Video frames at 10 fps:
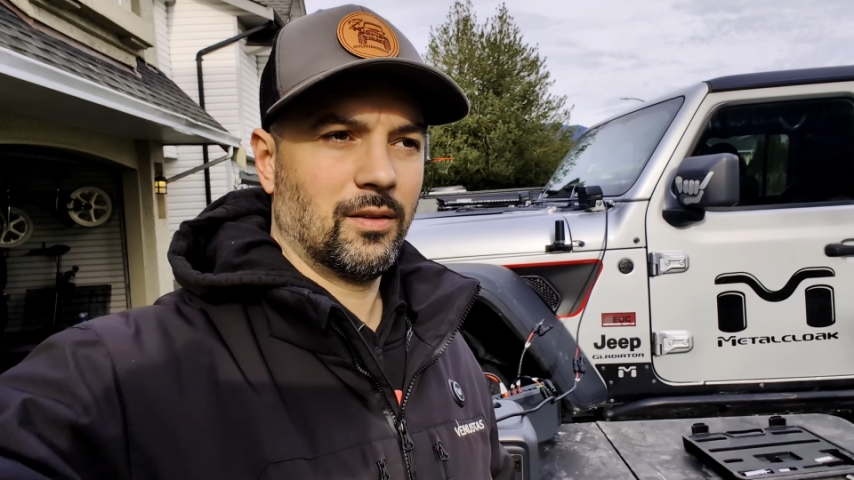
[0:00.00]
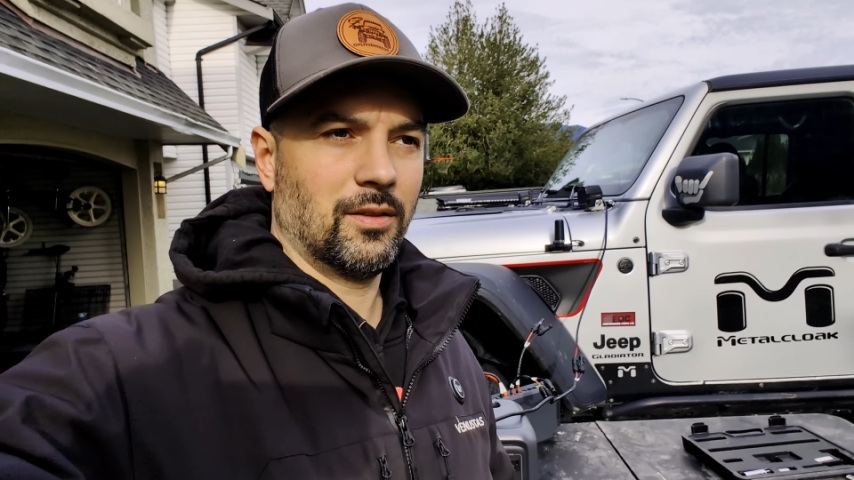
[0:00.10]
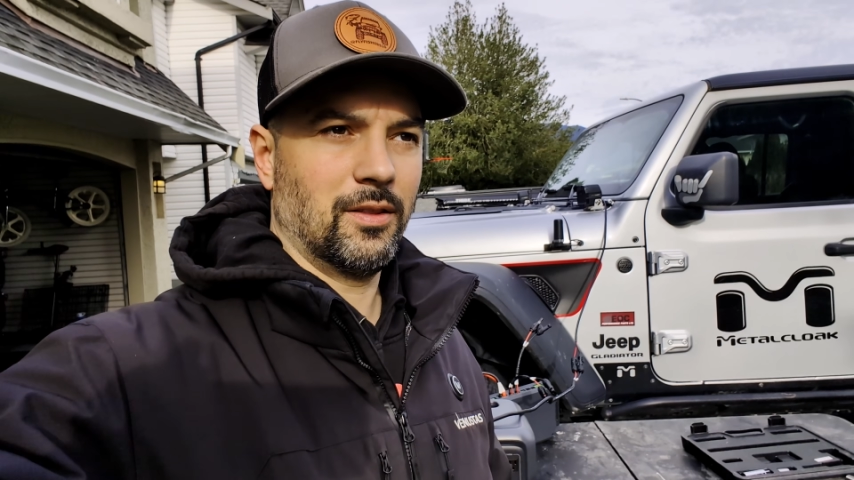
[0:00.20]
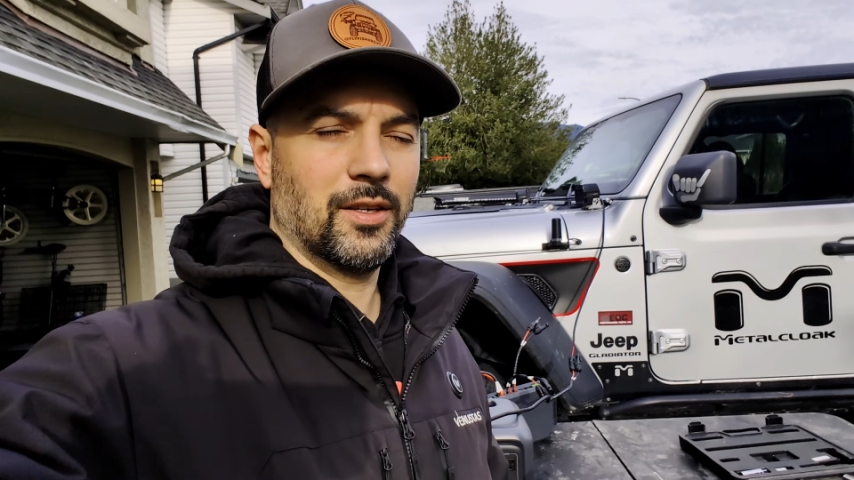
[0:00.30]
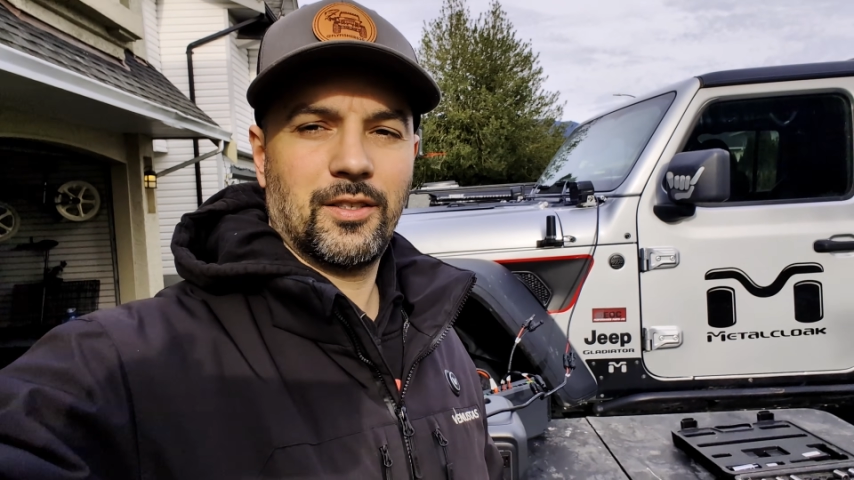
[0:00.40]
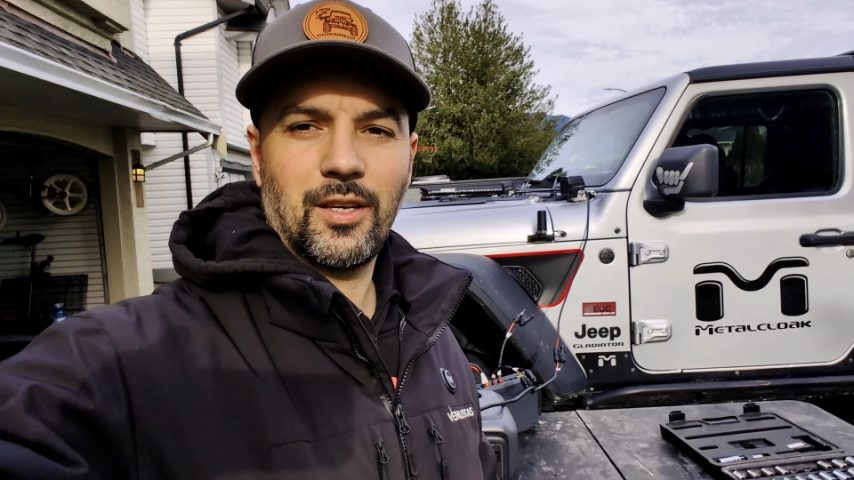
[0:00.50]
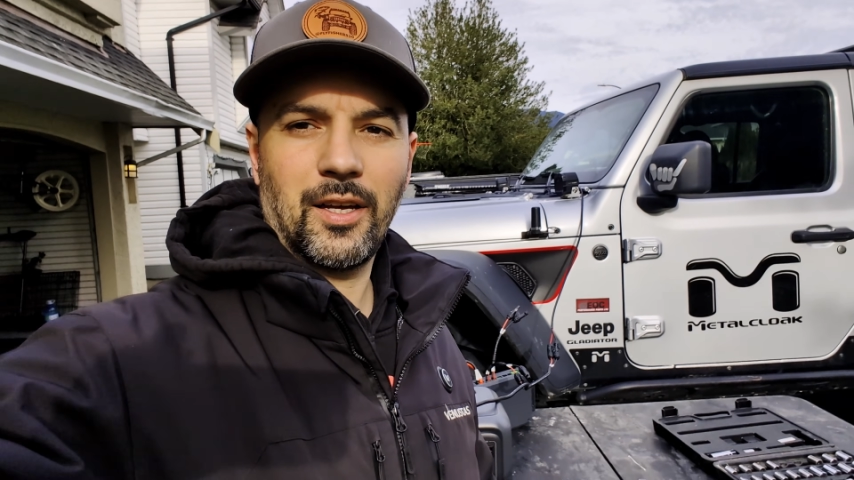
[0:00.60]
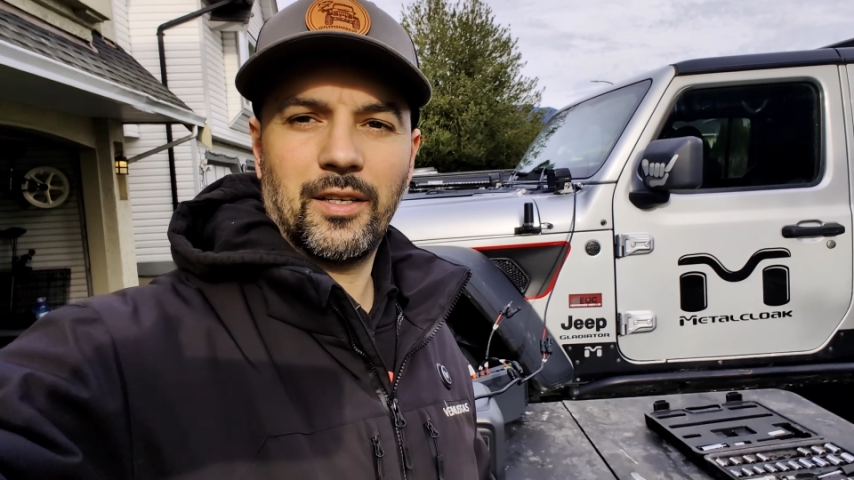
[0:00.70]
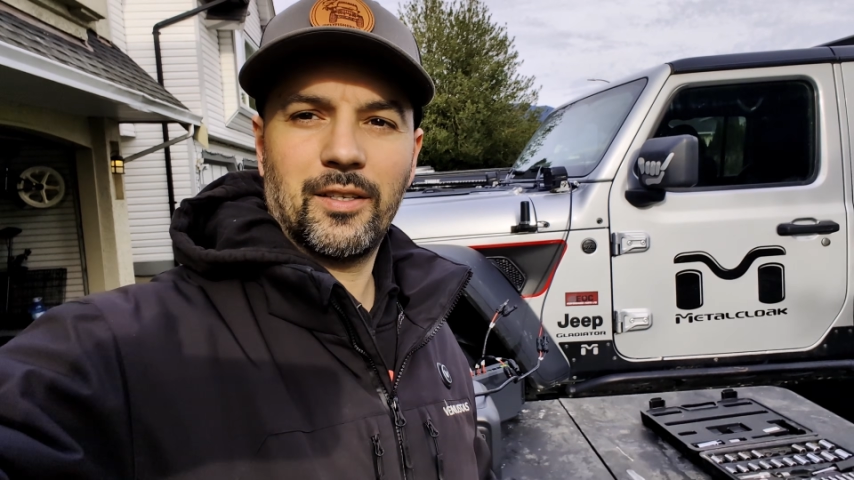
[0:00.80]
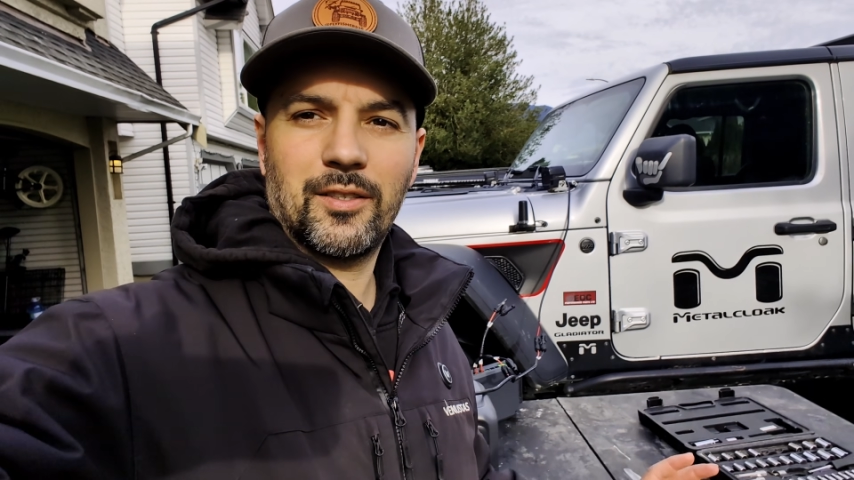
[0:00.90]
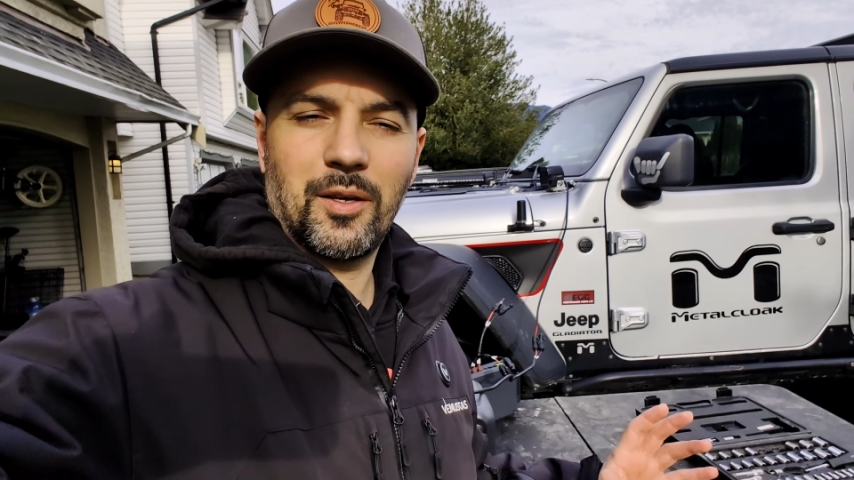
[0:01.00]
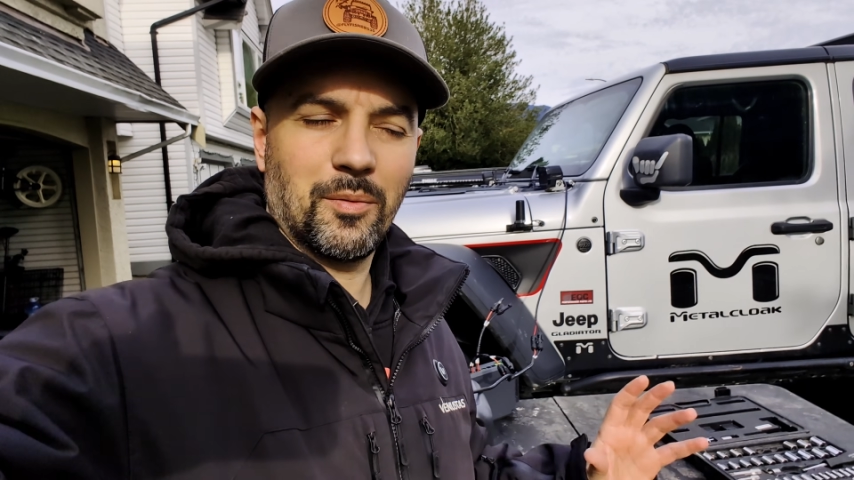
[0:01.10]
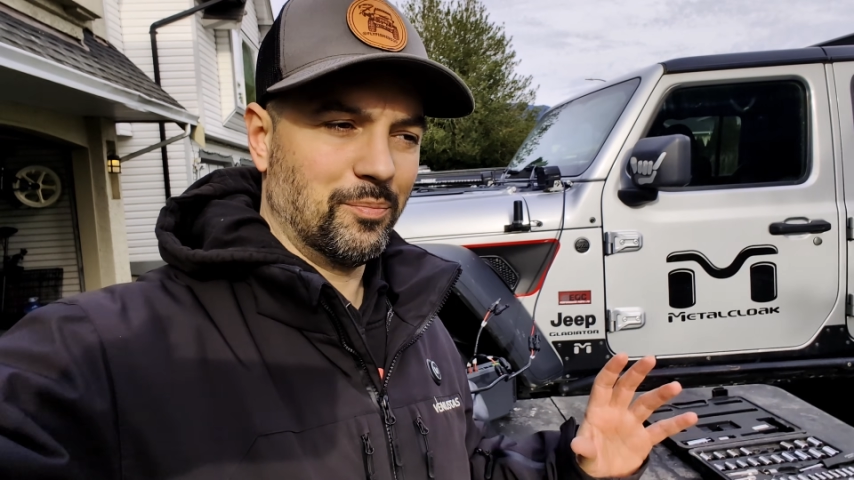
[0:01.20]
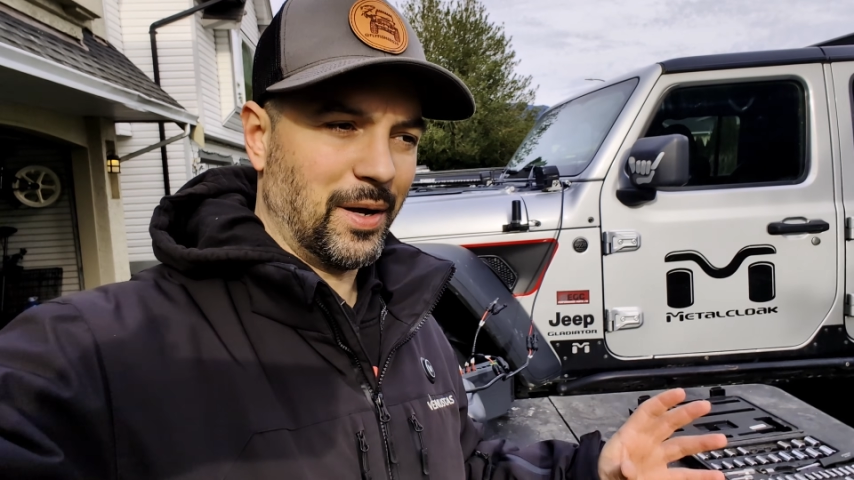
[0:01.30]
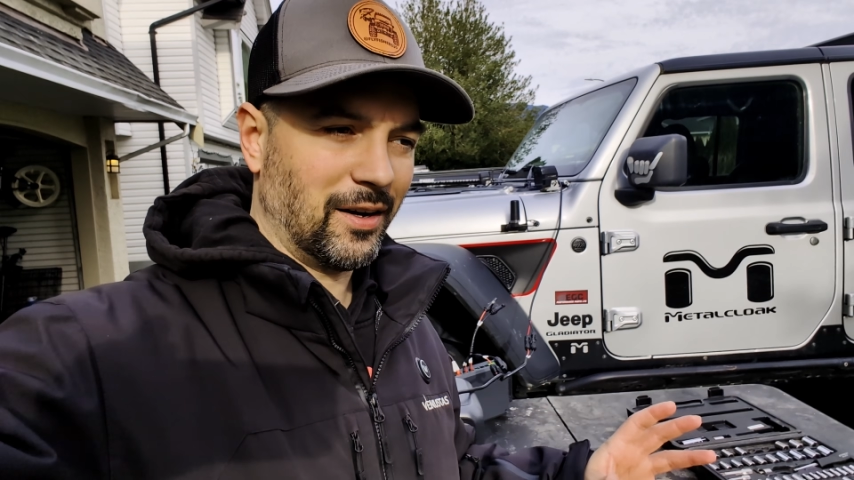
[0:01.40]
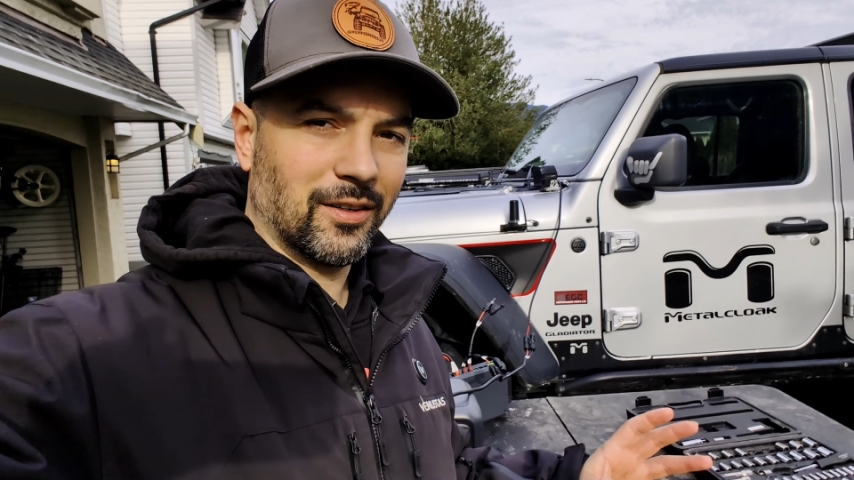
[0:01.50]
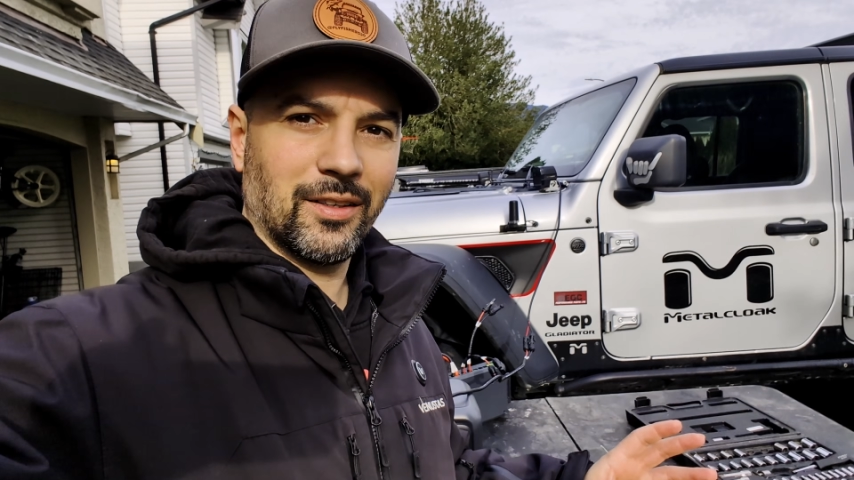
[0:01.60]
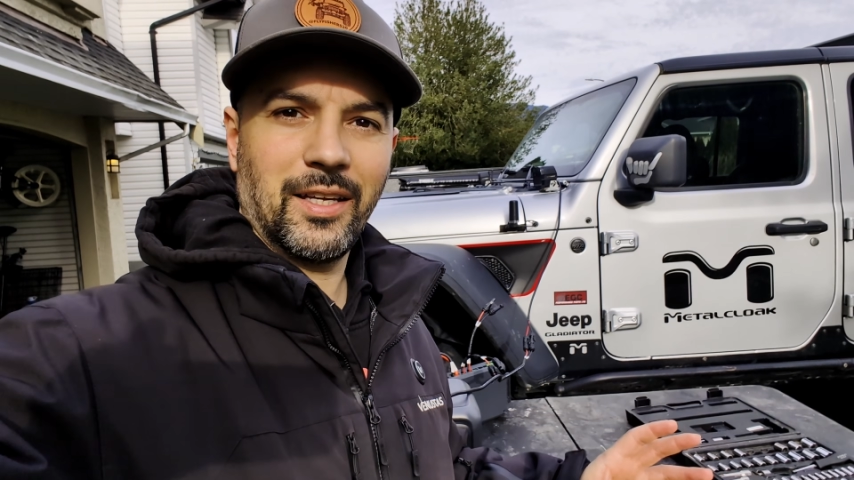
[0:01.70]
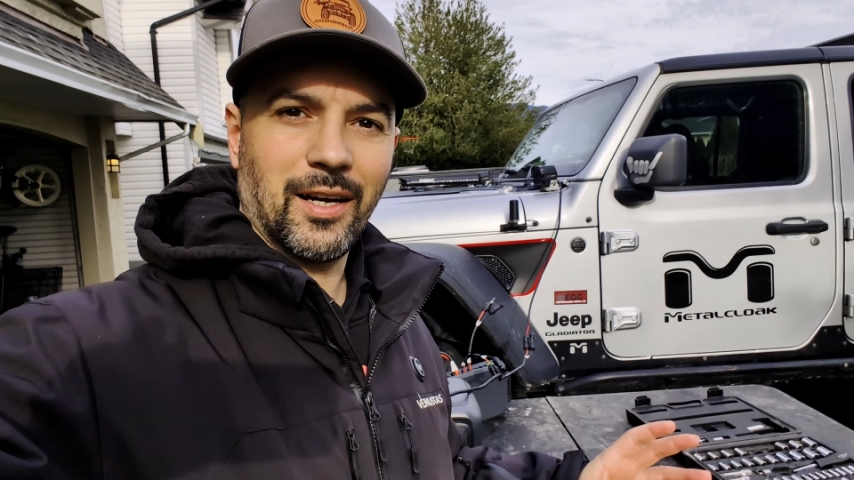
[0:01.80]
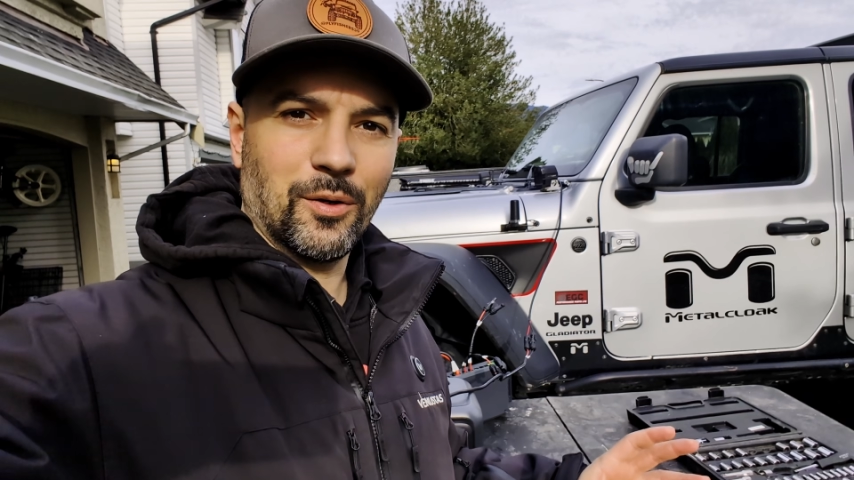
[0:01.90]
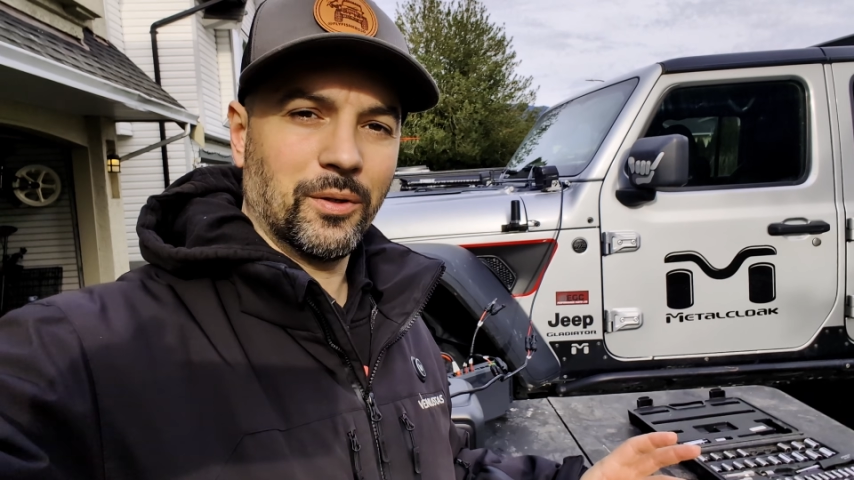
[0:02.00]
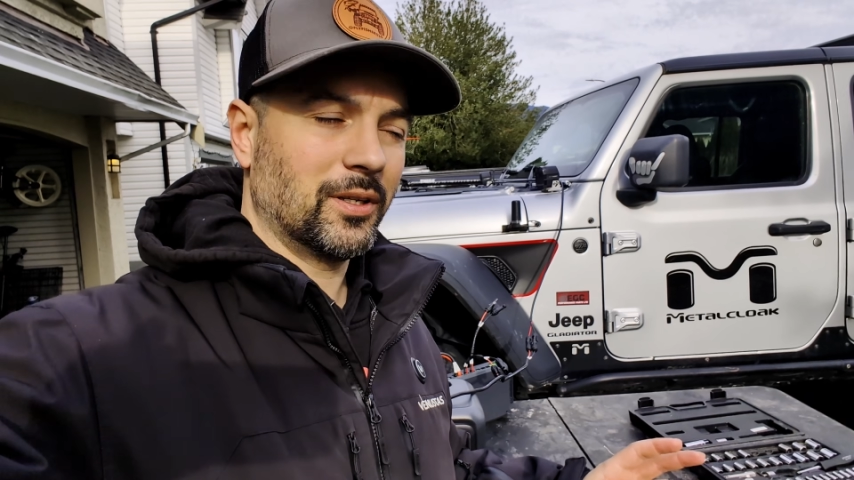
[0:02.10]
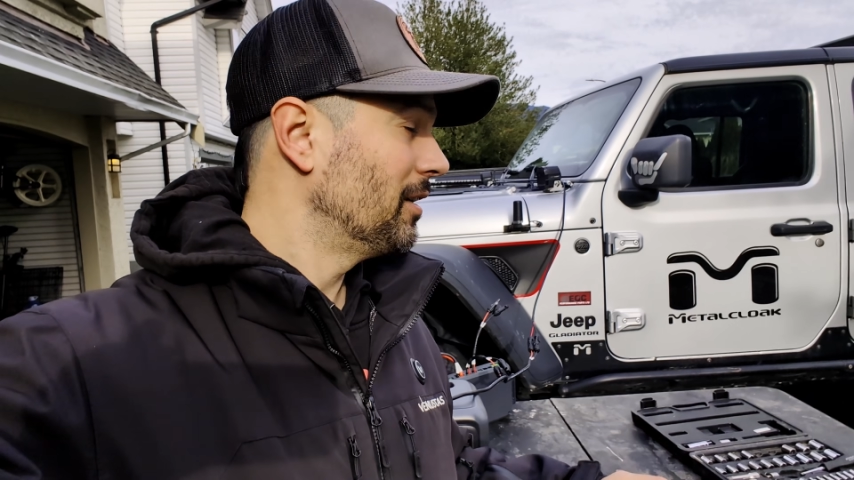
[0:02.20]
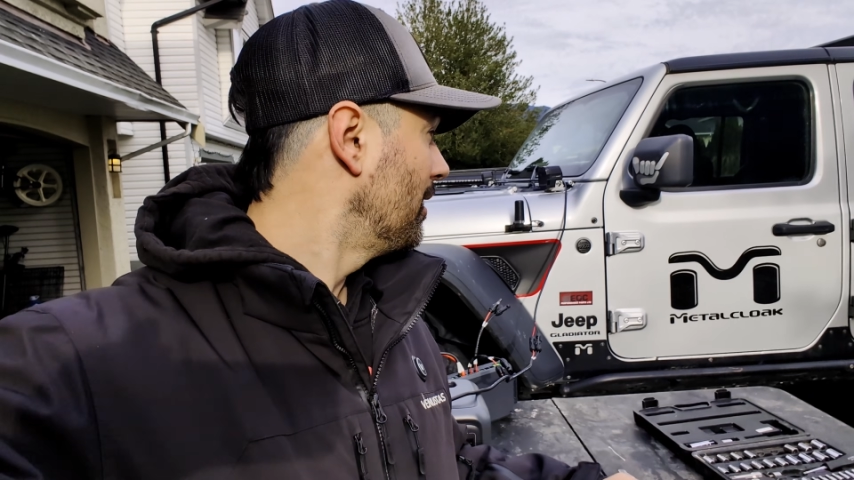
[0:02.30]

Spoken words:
The sun is barely out.